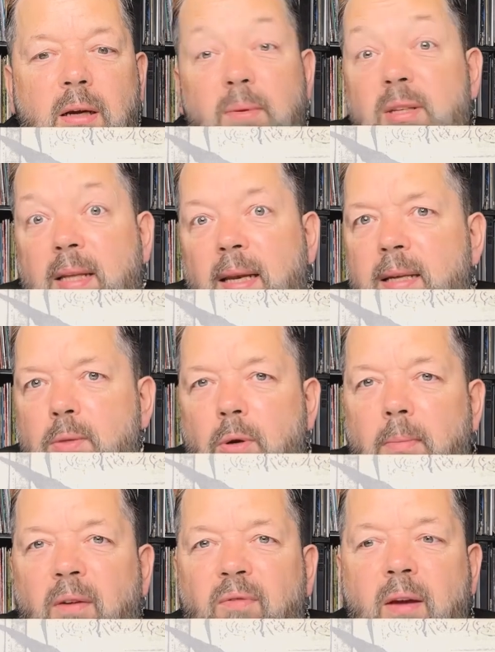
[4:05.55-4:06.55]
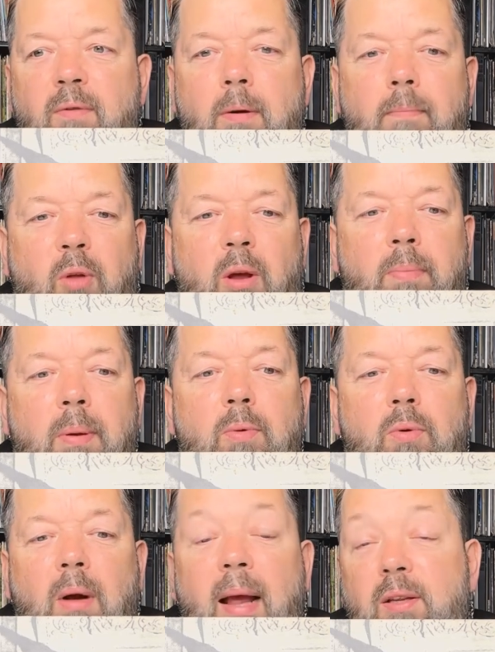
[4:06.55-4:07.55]
Still is one of my favourite
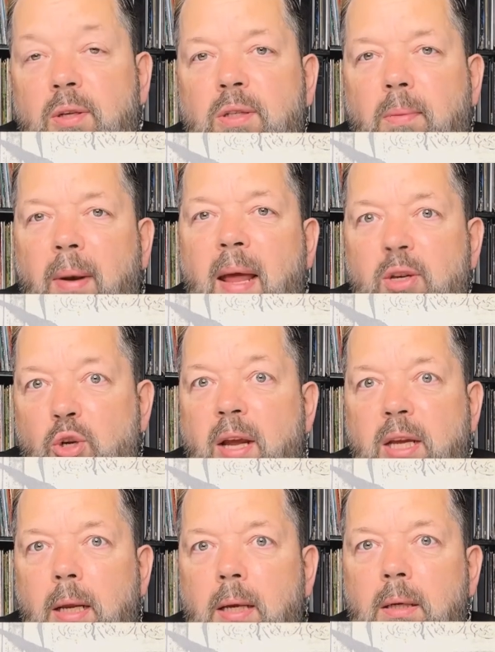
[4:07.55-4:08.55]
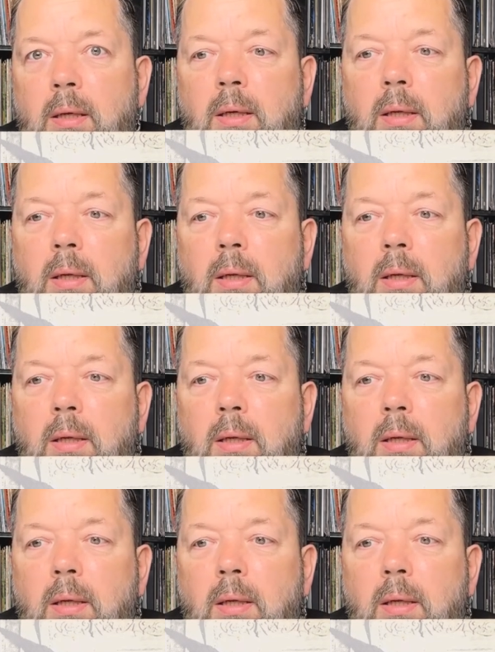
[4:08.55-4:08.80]
actors to play Dracula